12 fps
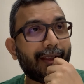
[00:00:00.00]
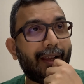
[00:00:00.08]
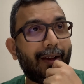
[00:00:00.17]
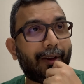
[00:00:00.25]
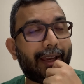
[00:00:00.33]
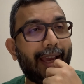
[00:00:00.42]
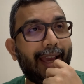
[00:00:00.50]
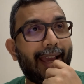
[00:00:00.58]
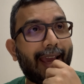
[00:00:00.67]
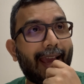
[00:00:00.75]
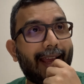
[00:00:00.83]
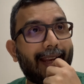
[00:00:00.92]
okay?
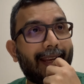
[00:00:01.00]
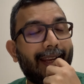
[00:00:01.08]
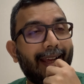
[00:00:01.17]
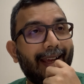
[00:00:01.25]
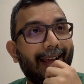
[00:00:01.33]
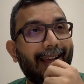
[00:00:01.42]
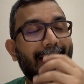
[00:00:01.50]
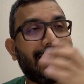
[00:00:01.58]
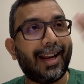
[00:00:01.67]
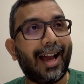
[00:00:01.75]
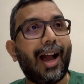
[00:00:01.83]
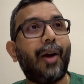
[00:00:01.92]
And
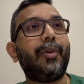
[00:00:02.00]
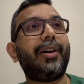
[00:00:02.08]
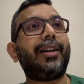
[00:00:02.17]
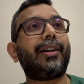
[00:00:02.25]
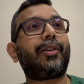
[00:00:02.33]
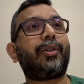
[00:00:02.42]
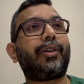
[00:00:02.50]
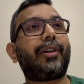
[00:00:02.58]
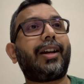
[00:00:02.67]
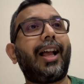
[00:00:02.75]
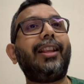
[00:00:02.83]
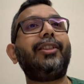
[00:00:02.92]
in our
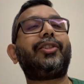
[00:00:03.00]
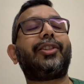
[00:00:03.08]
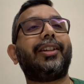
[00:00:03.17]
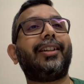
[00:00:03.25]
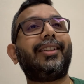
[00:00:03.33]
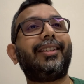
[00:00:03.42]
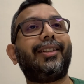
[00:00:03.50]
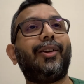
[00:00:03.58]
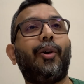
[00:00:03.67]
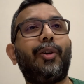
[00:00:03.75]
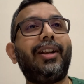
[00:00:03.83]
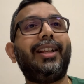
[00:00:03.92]
culture, the
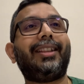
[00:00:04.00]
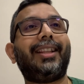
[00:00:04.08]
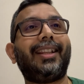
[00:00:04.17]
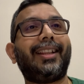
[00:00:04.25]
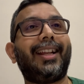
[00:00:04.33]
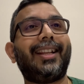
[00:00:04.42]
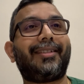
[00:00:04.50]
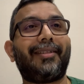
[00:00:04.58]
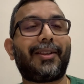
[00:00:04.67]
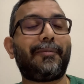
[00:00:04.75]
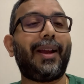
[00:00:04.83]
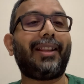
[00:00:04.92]
only thing that is
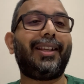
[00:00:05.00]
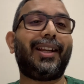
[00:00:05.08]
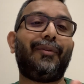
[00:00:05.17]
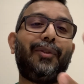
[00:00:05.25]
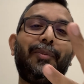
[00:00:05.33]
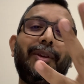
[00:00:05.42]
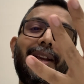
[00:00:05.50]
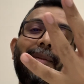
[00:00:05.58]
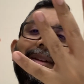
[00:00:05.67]
respected if you become